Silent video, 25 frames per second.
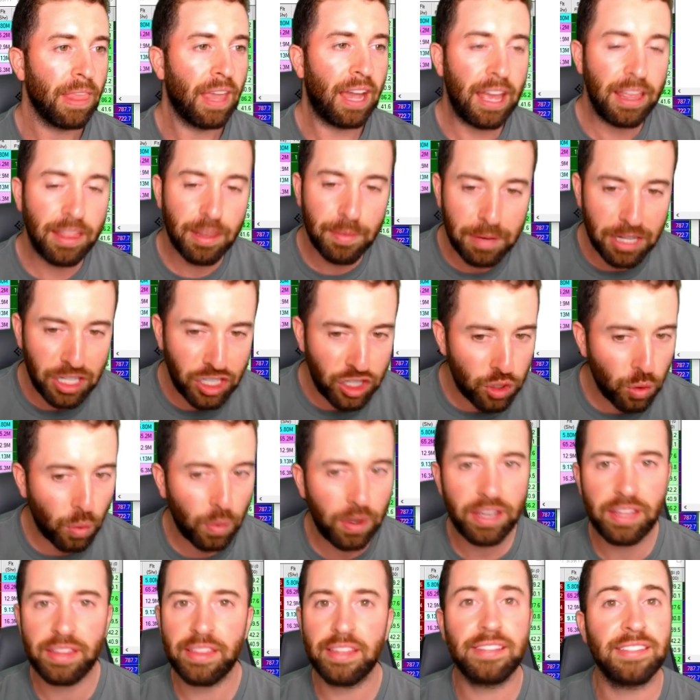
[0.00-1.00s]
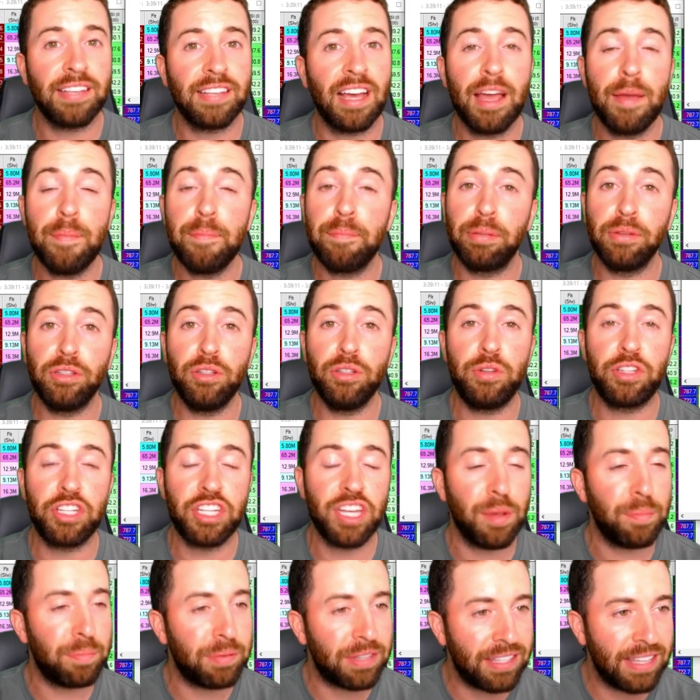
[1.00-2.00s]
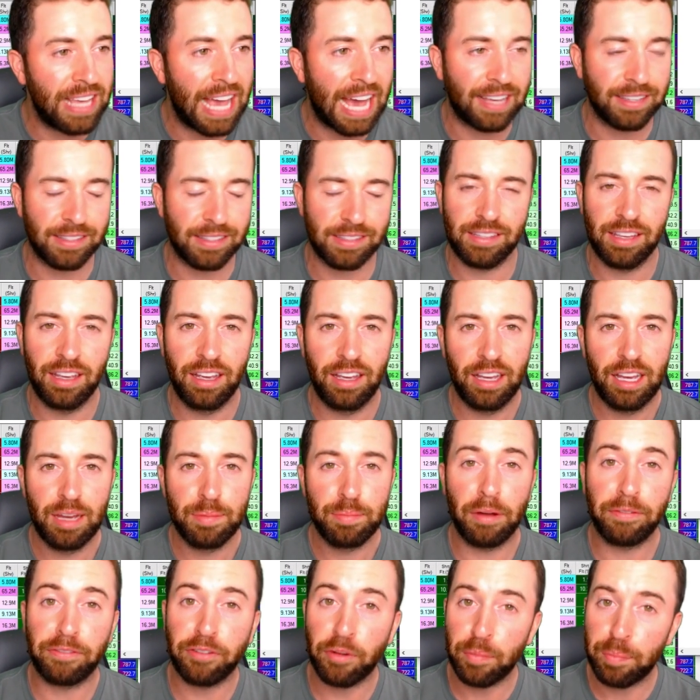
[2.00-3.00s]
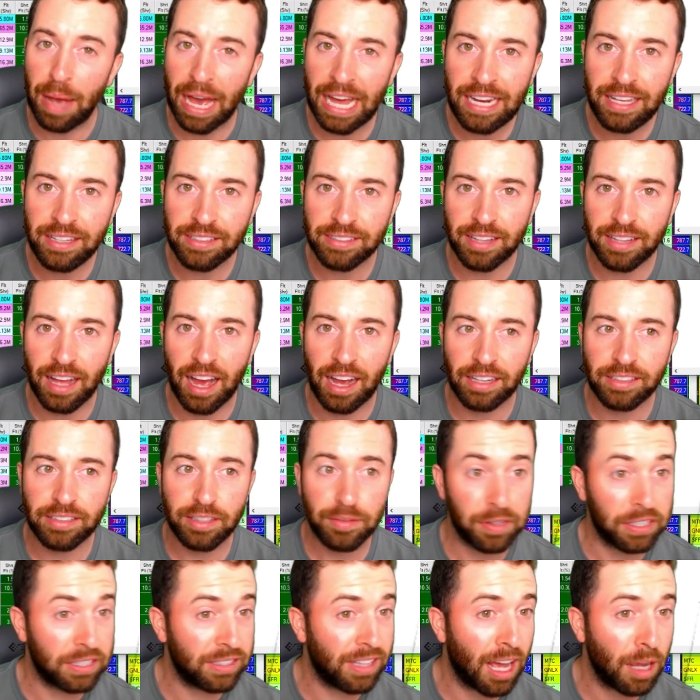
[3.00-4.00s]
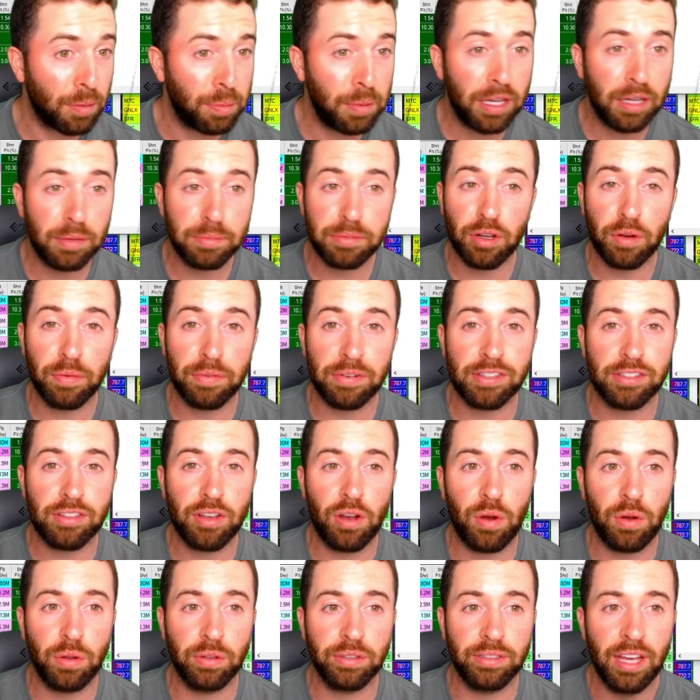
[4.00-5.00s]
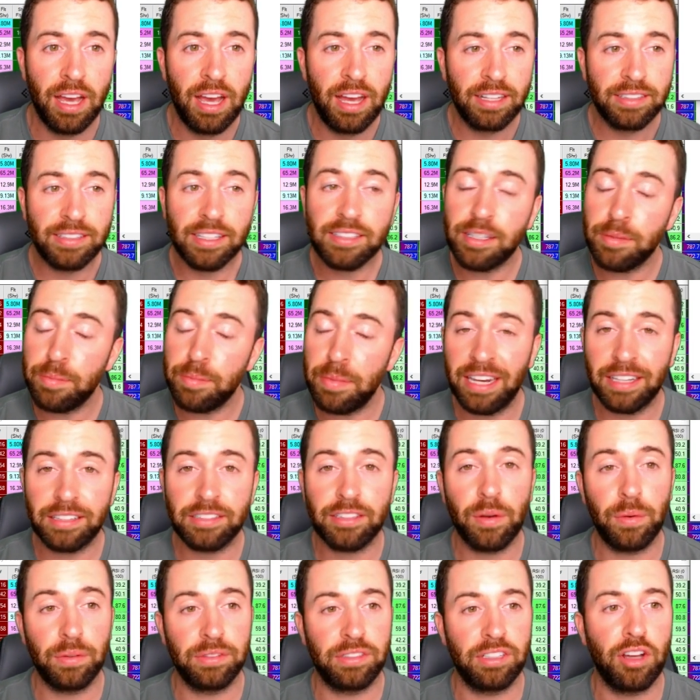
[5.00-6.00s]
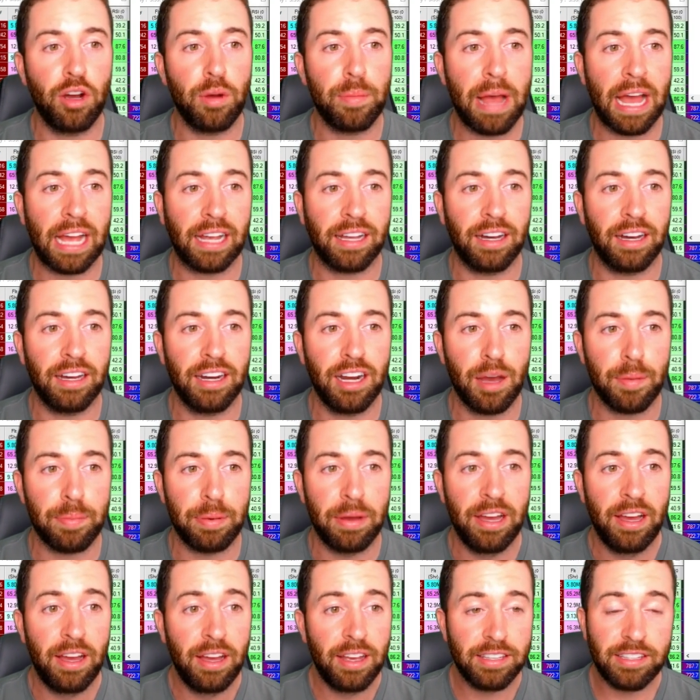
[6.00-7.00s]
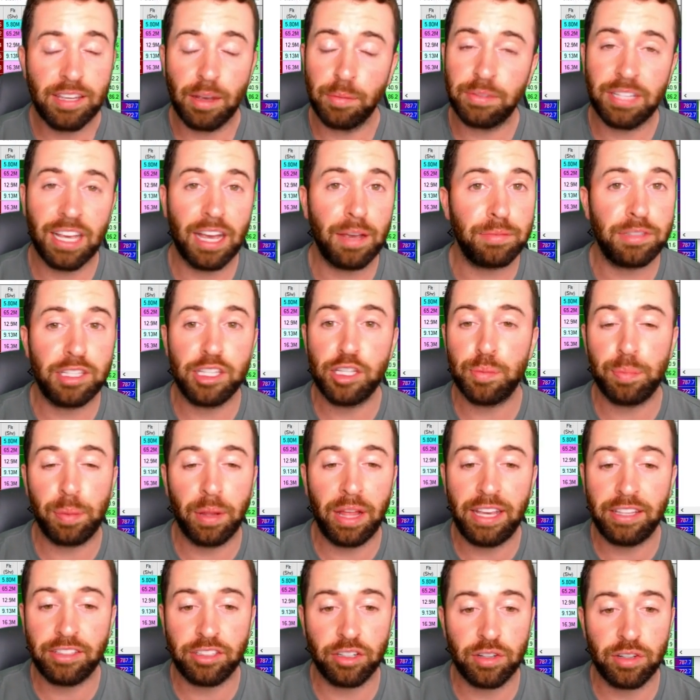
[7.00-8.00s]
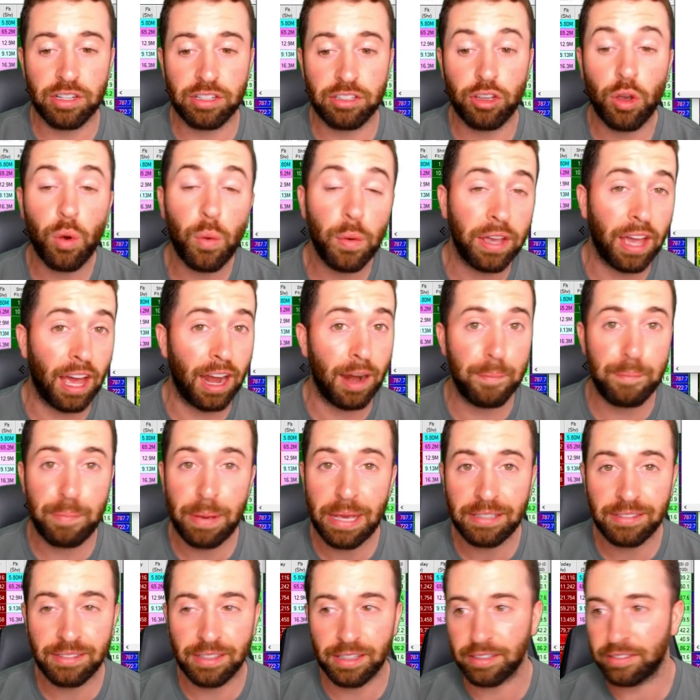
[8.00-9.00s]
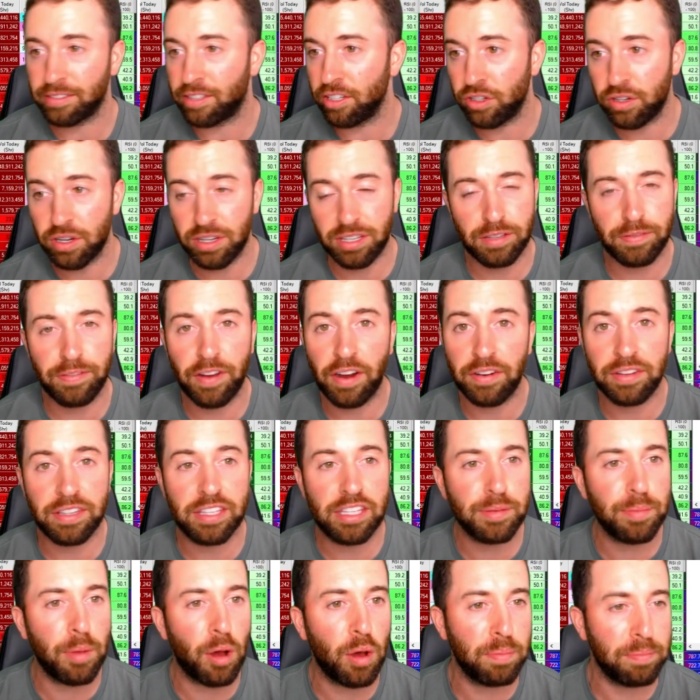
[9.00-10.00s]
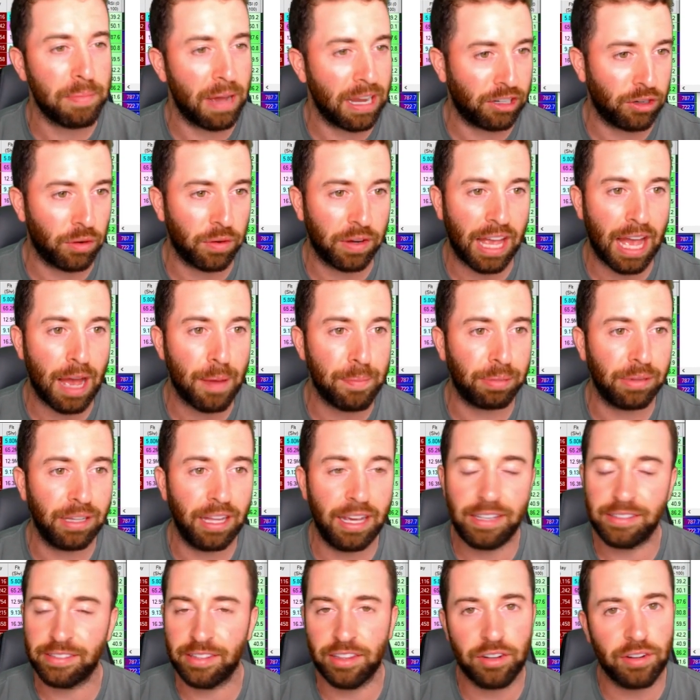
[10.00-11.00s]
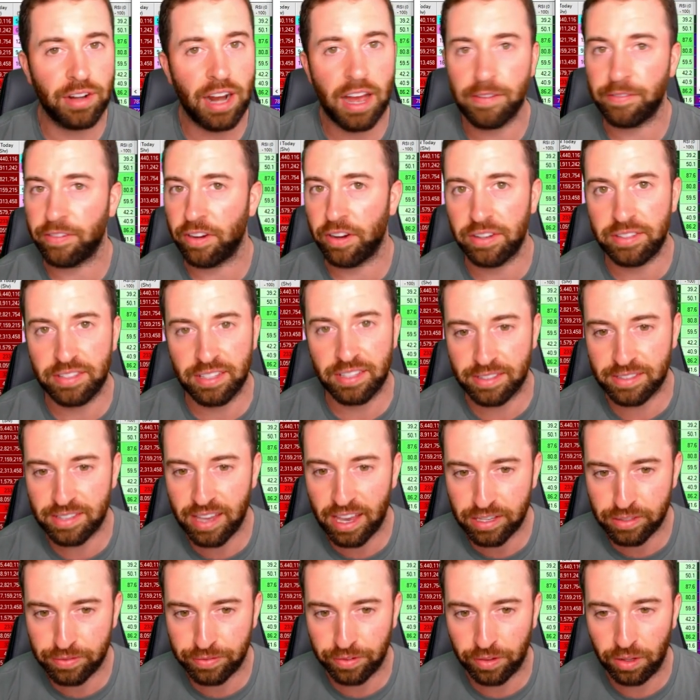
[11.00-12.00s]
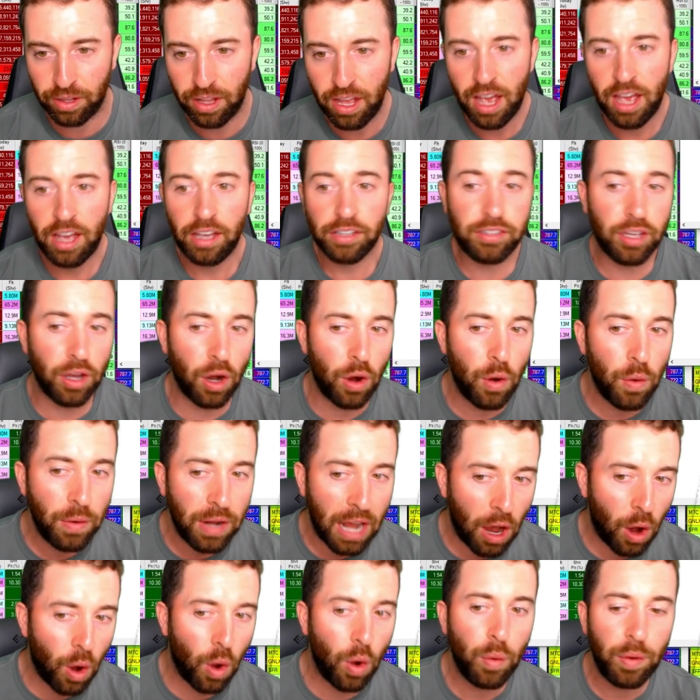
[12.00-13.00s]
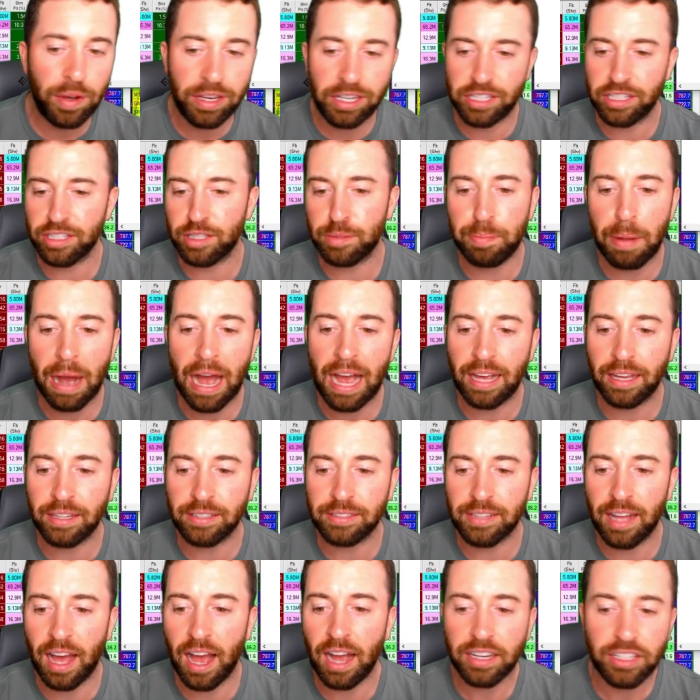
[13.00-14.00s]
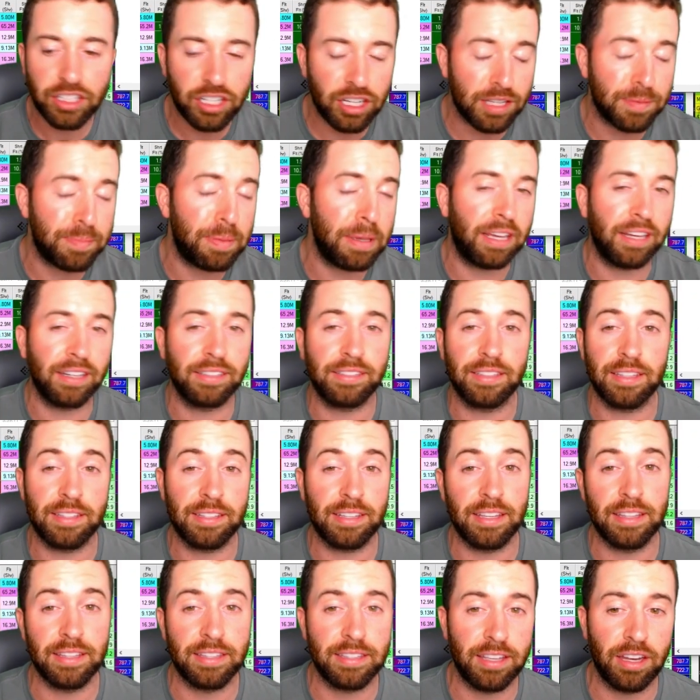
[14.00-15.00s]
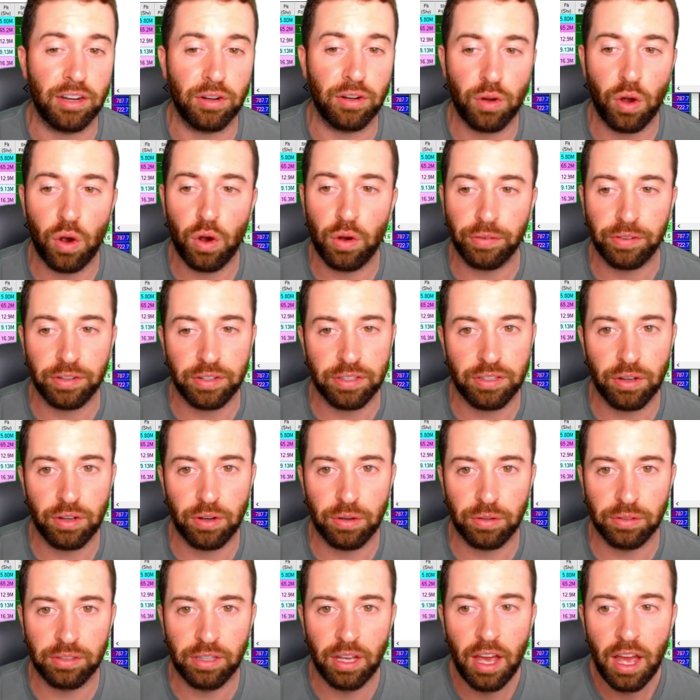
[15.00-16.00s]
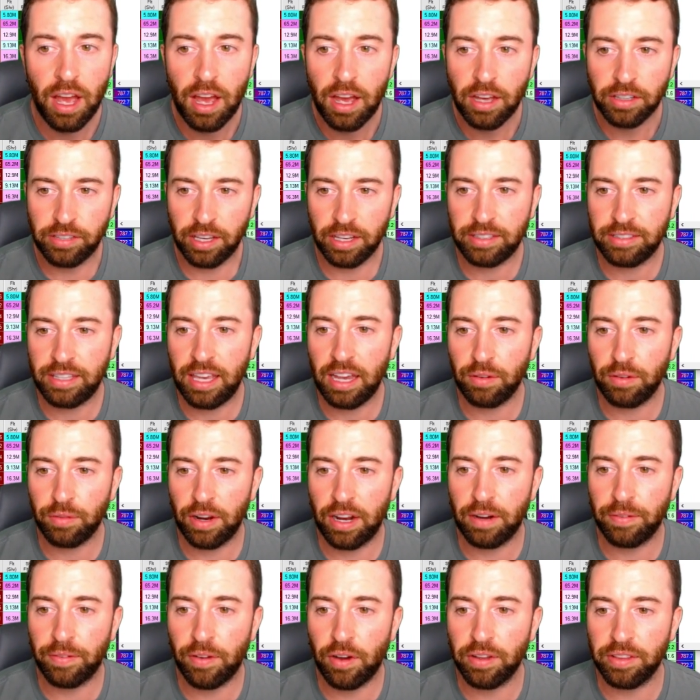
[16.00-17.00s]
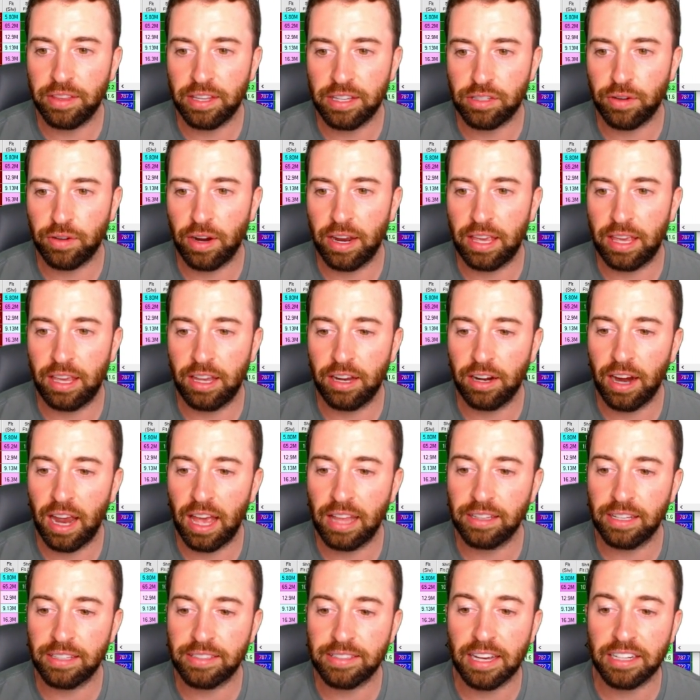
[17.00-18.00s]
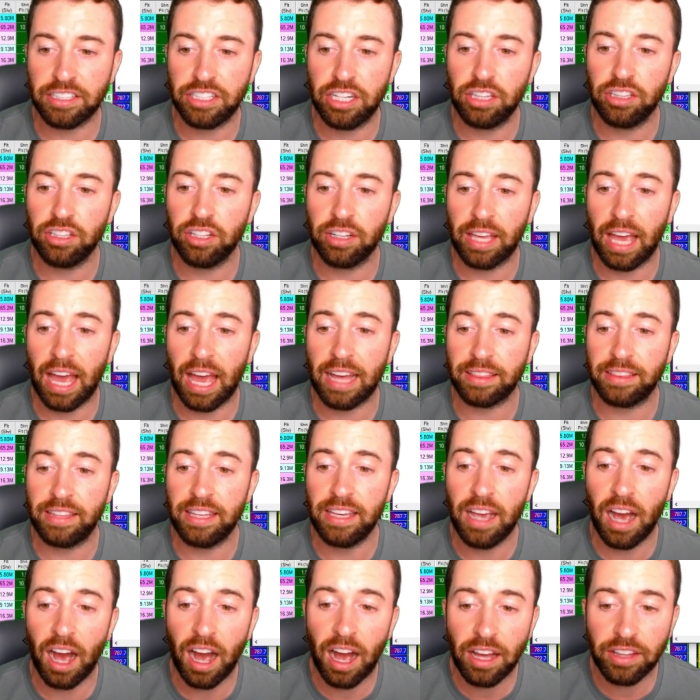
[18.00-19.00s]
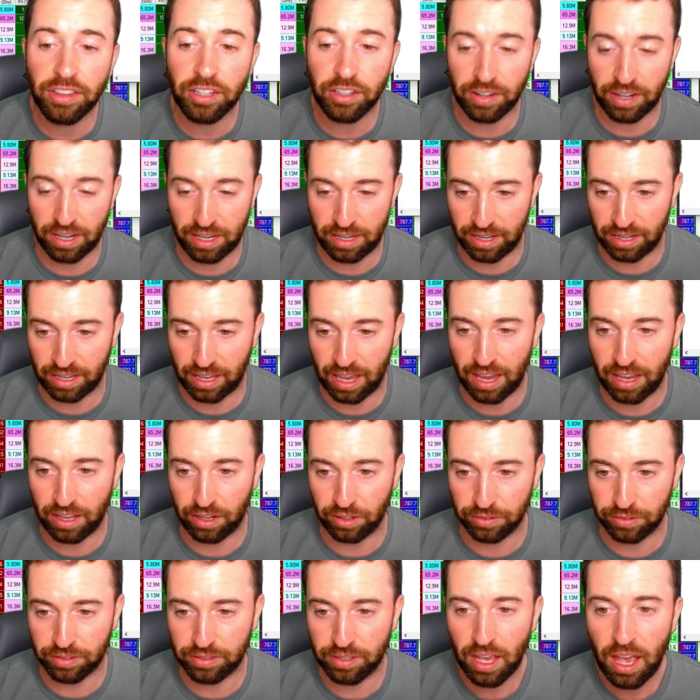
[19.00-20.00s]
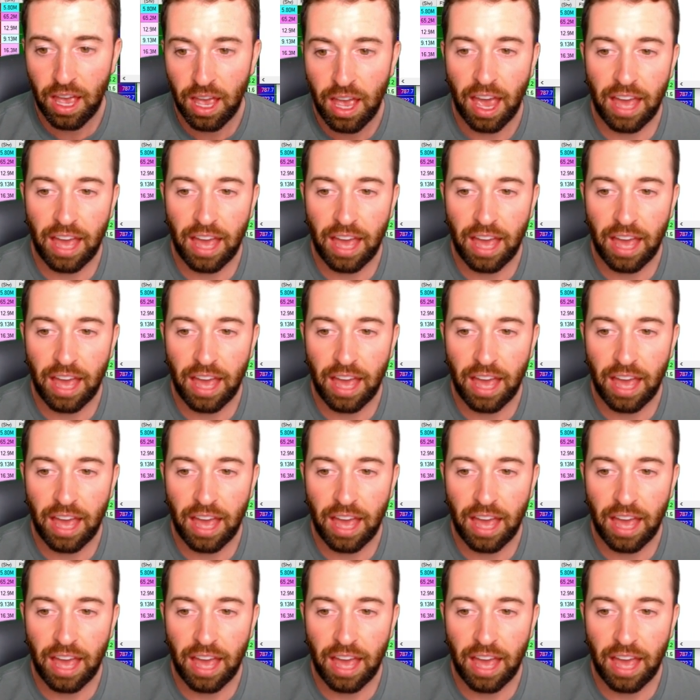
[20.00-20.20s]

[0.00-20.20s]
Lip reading: And the majority of the time, blue chips, yes. But for penny stocks, if a stock becomes oversold, doesn't mean it's going to go back on up. Sometimes these plays are just going out of business. They're just very small micro cap plays and they're not very successful. So don't always just buy a stock just because it's considered oversold. So let's get rid of all this right here and let's actually look at the other indicators.